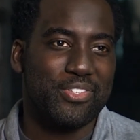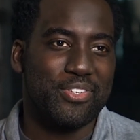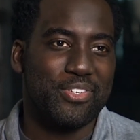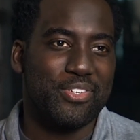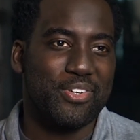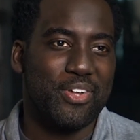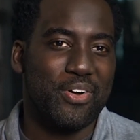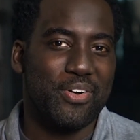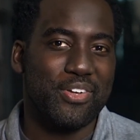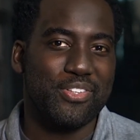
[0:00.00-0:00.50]

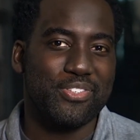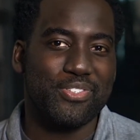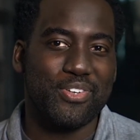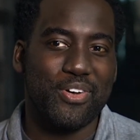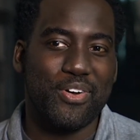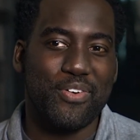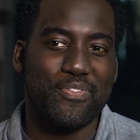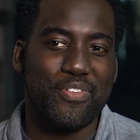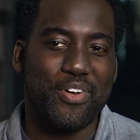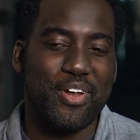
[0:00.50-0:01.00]
You know, and
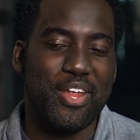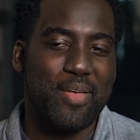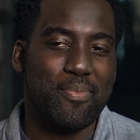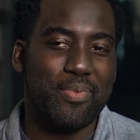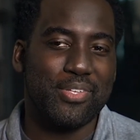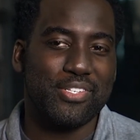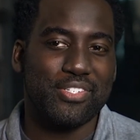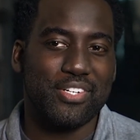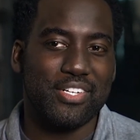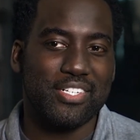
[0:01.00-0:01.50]
so for
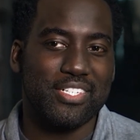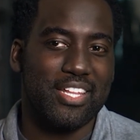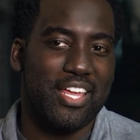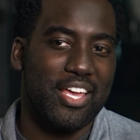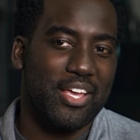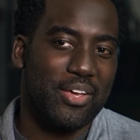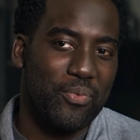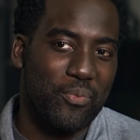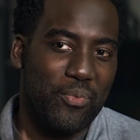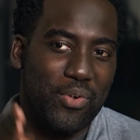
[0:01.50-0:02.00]
him, it's just
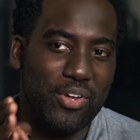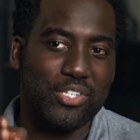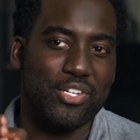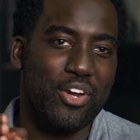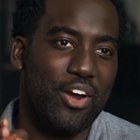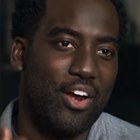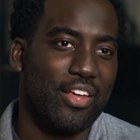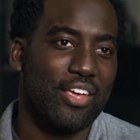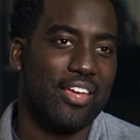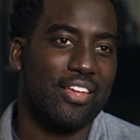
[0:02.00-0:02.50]
like one
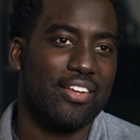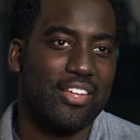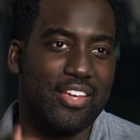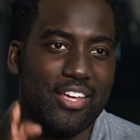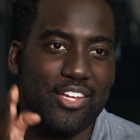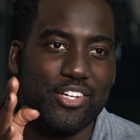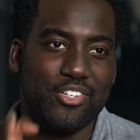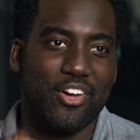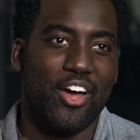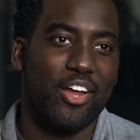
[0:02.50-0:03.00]

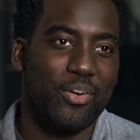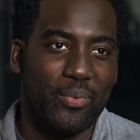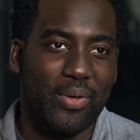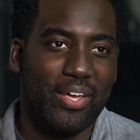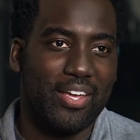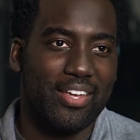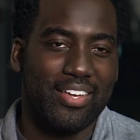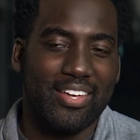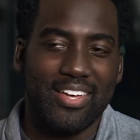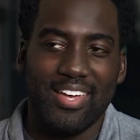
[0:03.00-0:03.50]
target, John
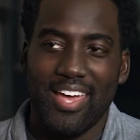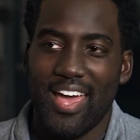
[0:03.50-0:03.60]
Wick,